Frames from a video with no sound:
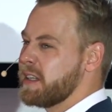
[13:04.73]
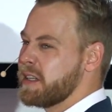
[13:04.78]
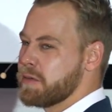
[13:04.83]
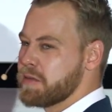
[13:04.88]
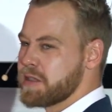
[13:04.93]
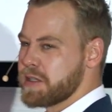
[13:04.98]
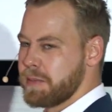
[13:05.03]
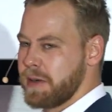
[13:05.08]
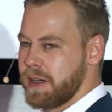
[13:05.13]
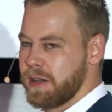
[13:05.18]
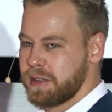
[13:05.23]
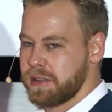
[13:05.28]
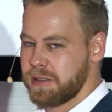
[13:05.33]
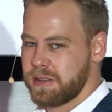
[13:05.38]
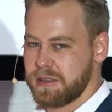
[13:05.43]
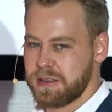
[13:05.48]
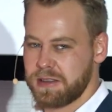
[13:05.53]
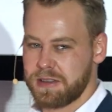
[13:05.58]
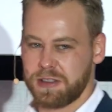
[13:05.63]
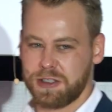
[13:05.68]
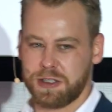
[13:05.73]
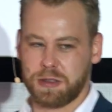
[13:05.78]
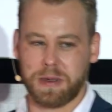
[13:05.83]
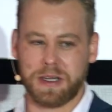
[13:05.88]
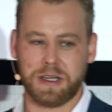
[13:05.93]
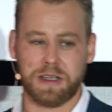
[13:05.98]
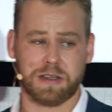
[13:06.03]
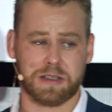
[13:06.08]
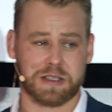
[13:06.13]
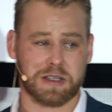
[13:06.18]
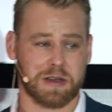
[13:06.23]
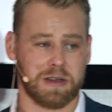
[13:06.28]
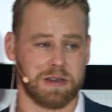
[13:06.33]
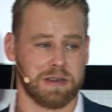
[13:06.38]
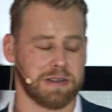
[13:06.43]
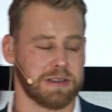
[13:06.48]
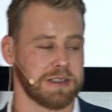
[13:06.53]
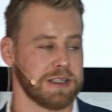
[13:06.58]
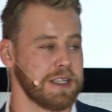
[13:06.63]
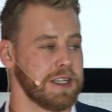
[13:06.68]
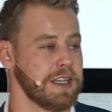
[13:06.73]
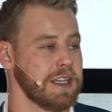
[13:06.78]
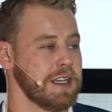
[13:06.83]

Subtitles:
He was about 20 years old.